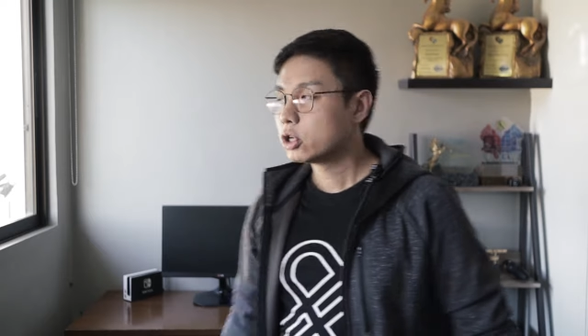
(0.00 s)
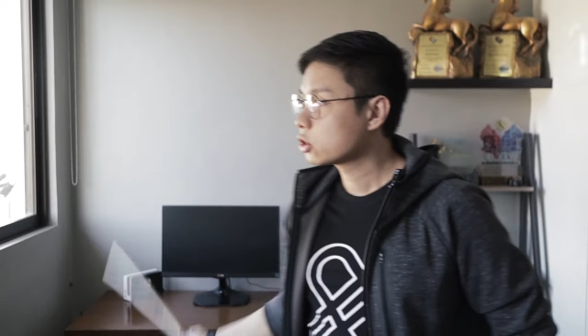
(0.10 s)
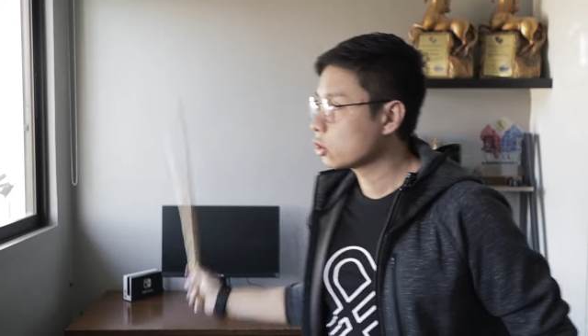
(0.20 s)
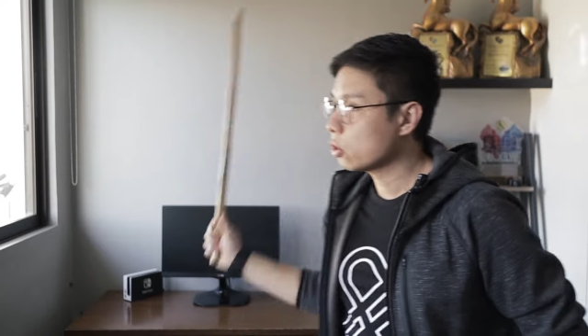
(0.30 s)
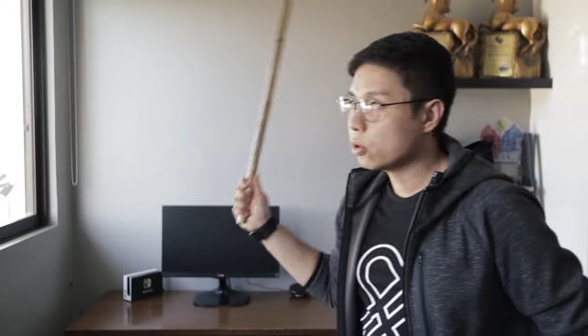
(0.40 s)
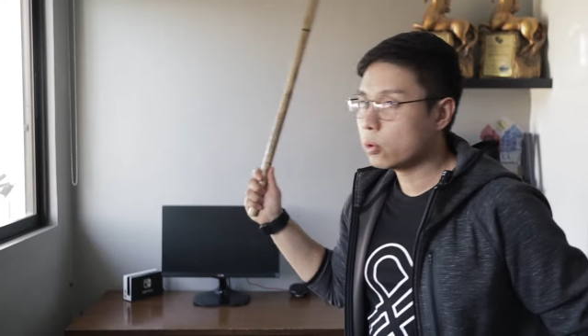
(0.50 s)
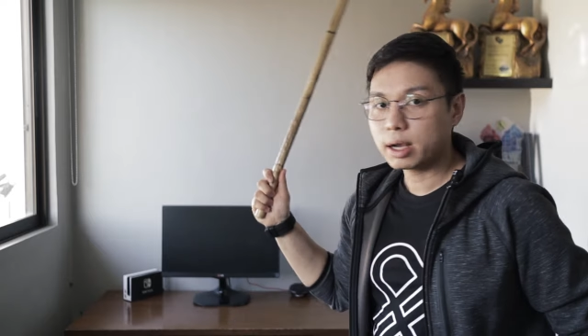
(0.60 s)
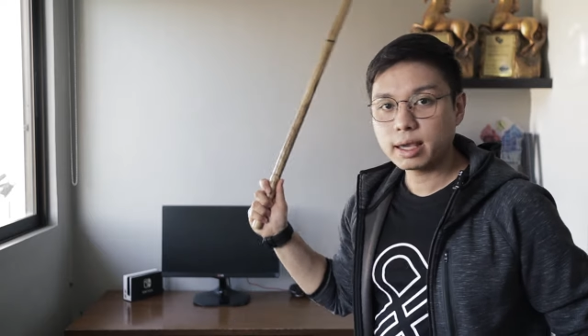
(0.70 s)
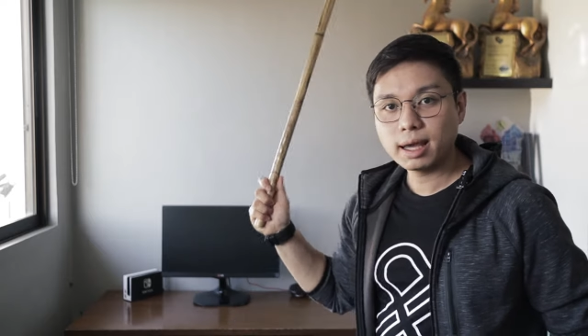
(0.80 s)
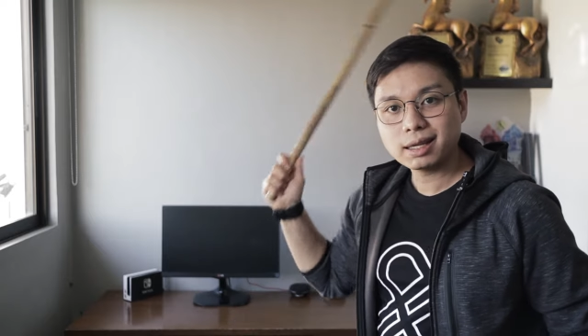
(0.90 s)
So
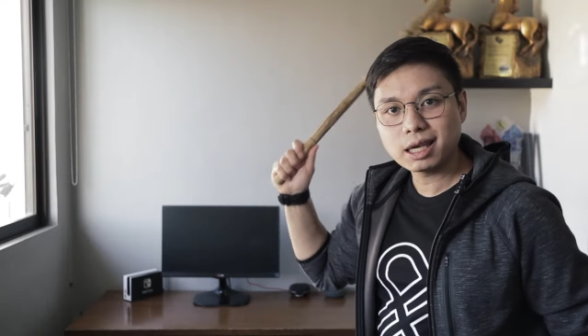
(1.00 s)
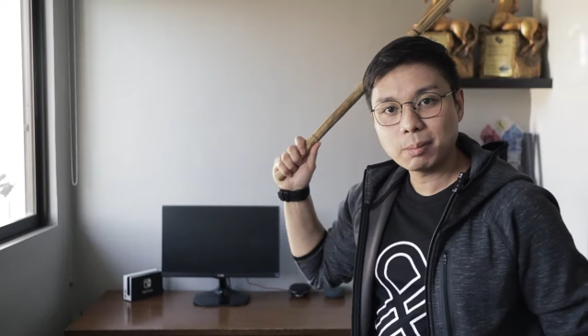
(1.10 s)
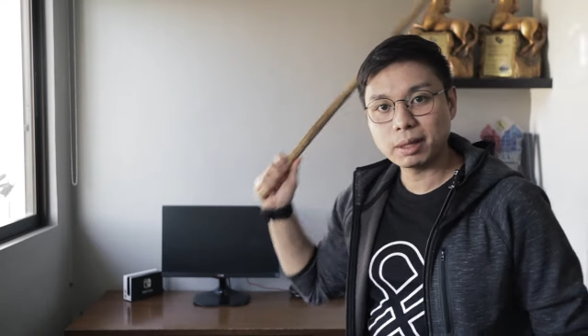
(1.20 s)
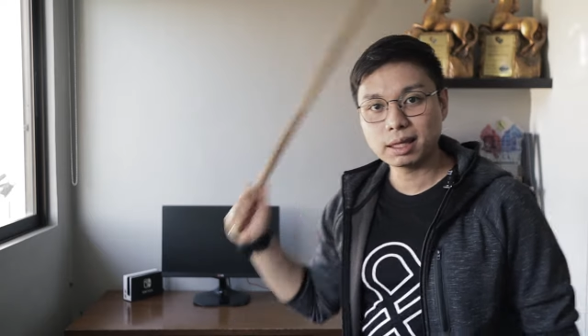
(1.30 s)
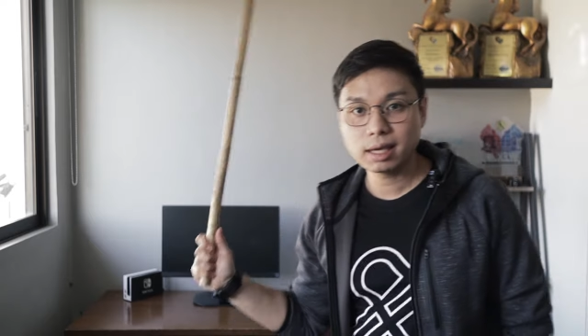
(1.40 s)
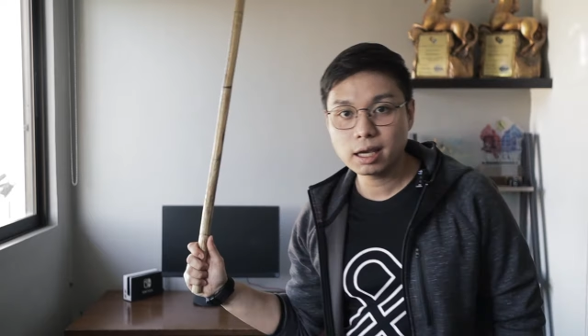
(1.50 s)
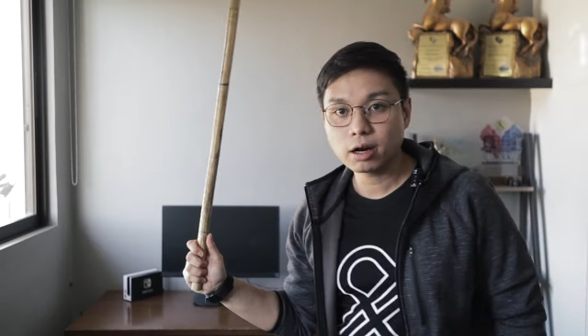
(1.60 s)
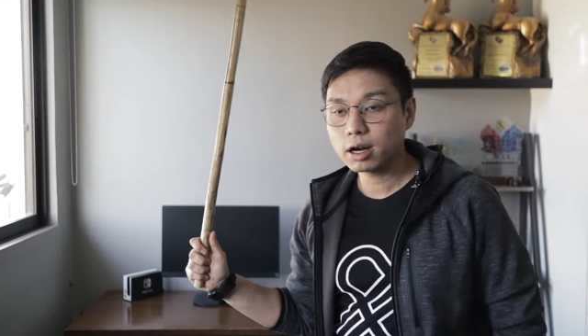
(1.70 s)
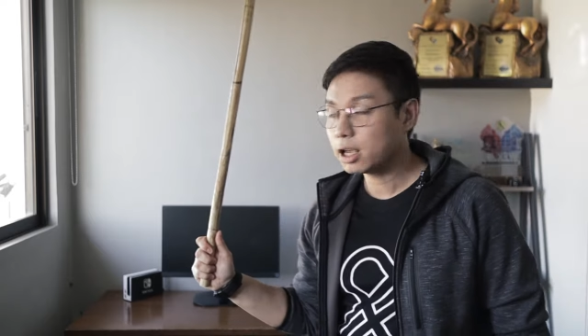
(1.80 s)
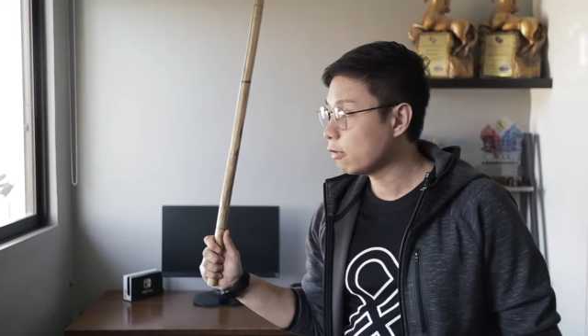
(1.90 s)
again, keep it
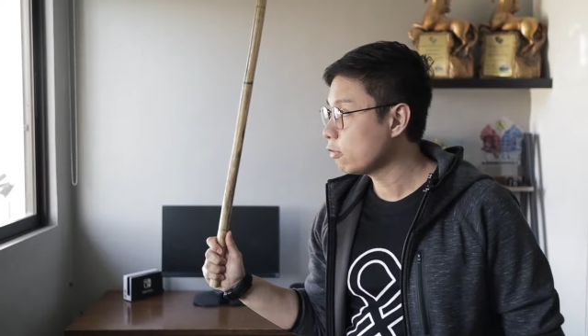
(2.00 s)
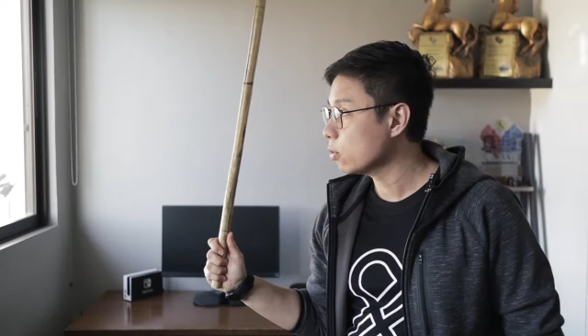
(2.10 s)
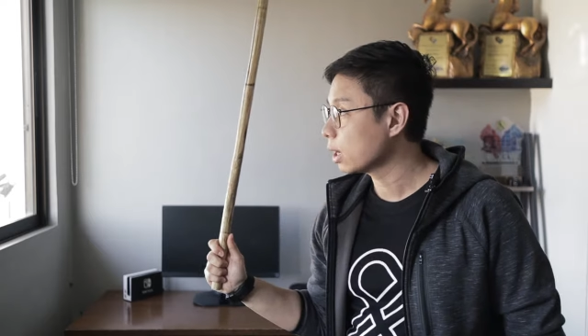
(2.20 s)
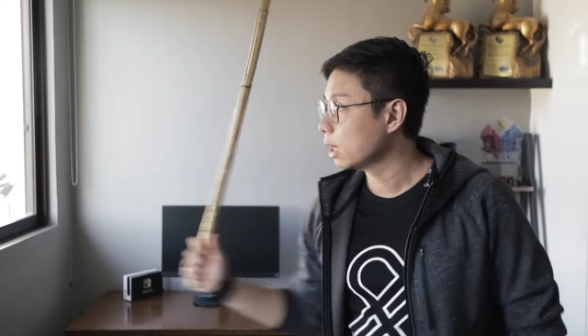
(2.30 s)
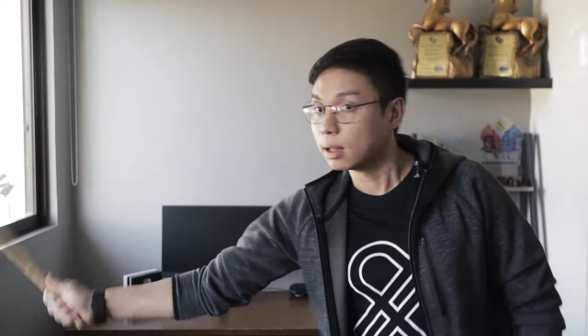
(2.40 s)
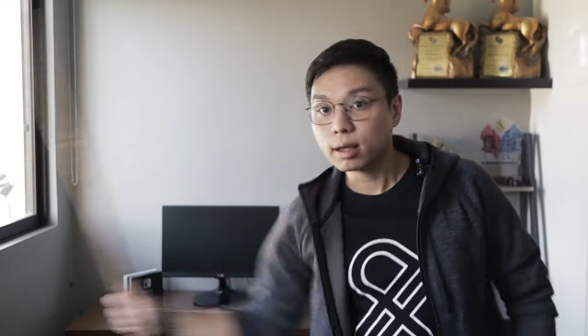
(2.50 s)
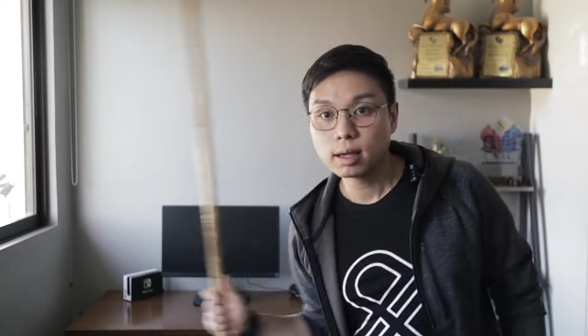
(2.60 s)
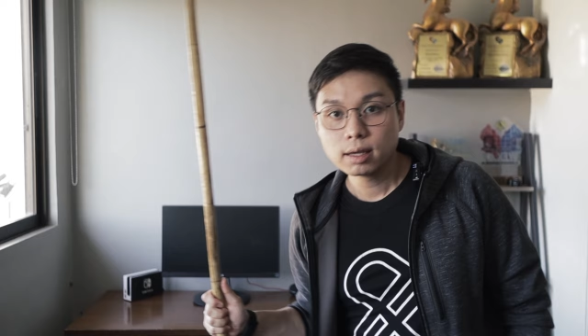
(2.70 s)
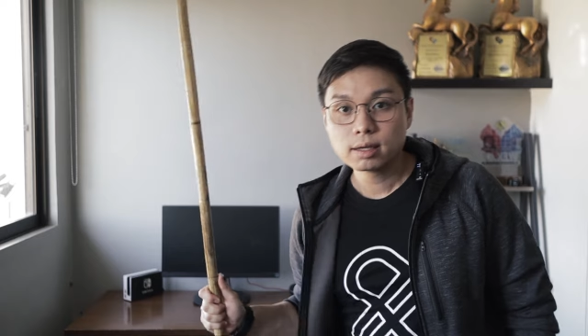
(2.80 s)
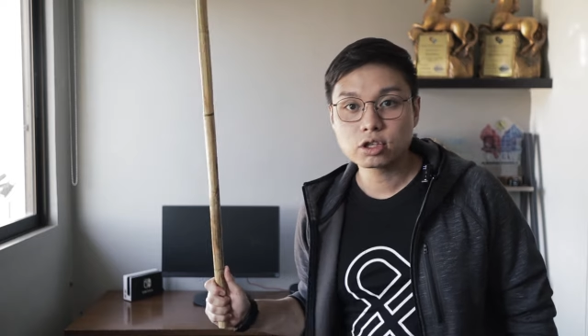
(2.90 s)
here if you can
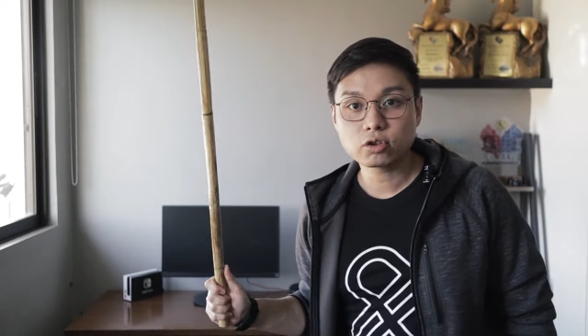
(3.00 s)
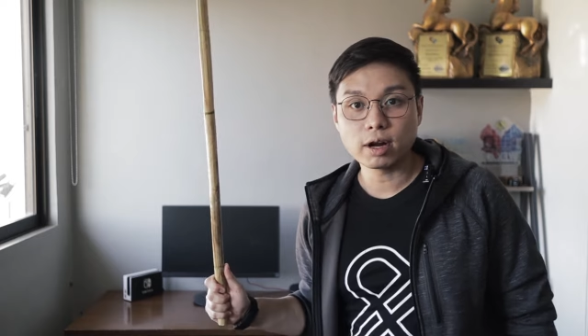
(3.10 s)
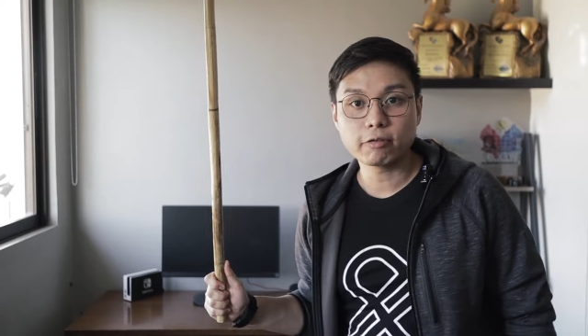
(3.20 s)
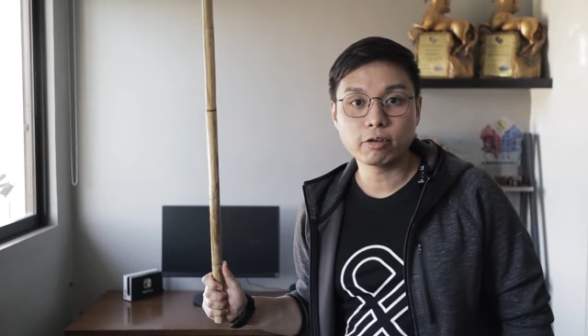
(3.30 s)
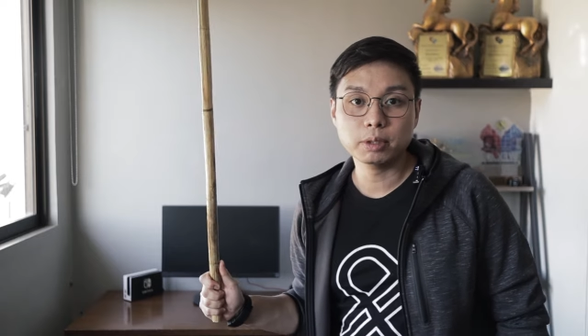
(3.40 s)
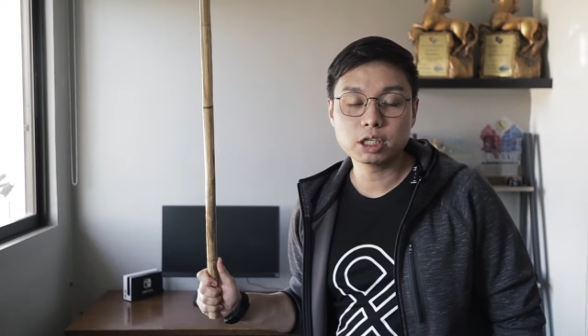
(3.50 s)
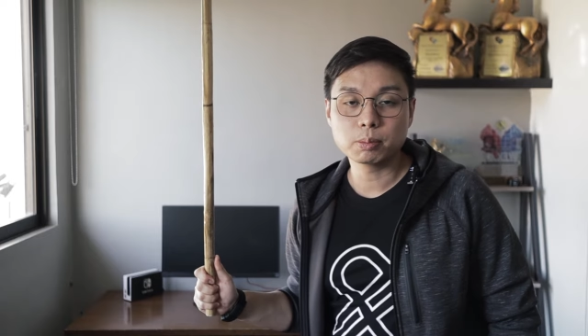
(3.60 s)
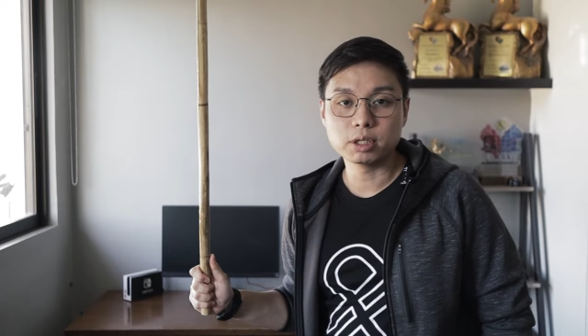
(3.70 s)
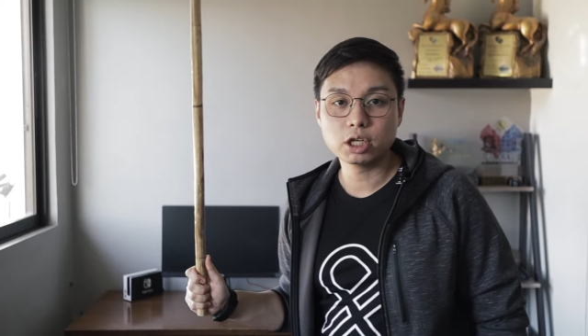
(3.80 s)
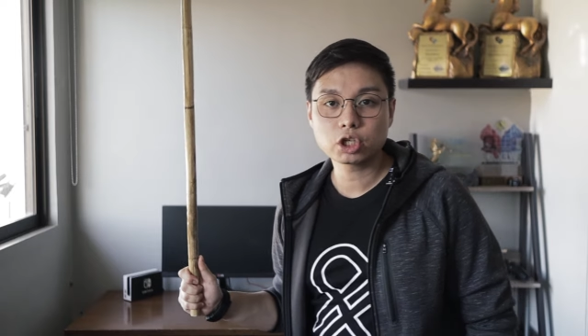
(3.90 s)
strike from this
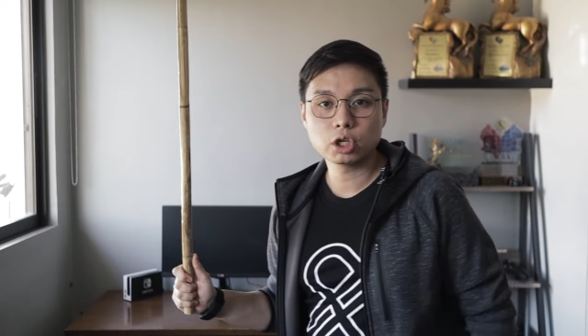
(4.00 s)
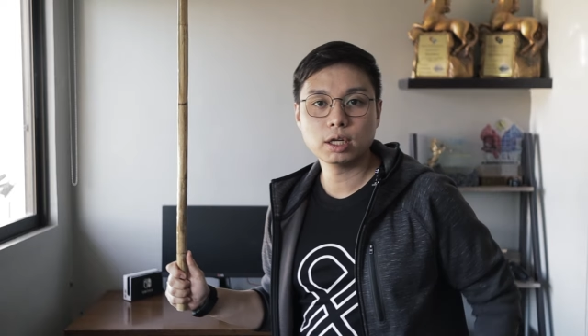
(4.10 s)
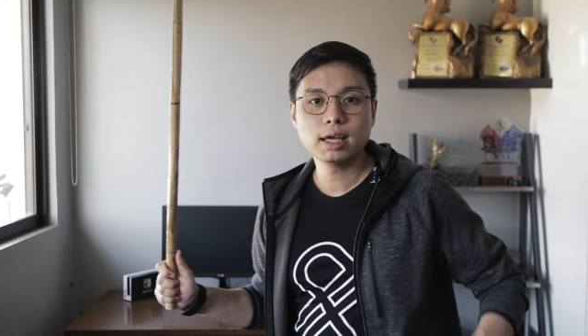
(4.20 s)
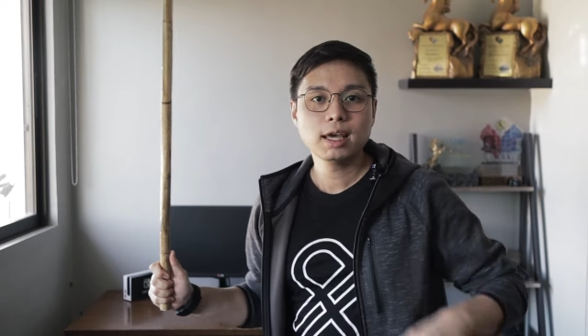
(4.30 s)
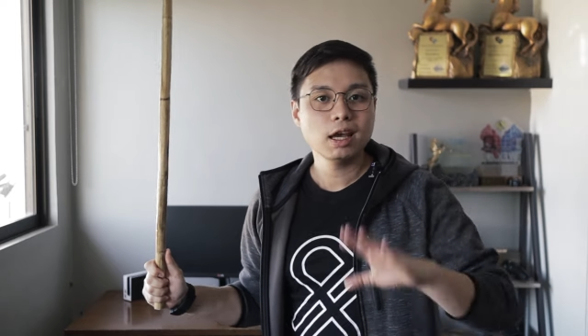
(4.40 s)
position.